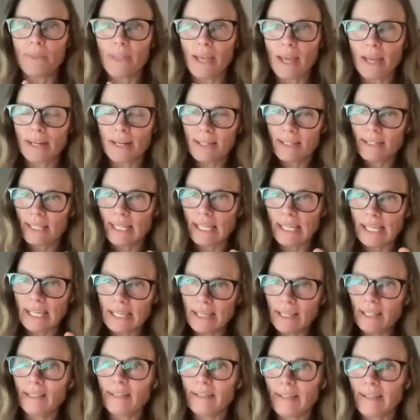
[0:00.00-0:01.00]
him that has
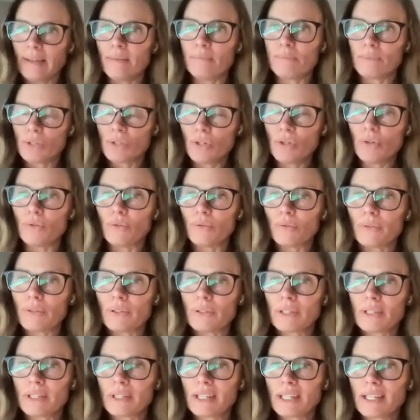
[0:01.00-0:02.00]
healed him
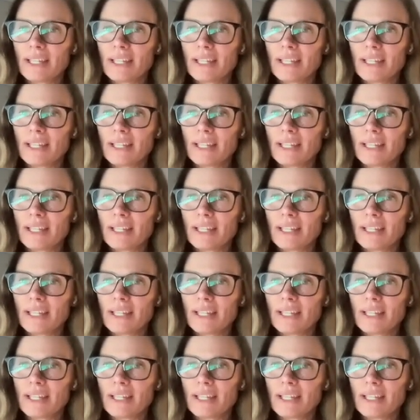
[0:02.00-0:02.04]
too.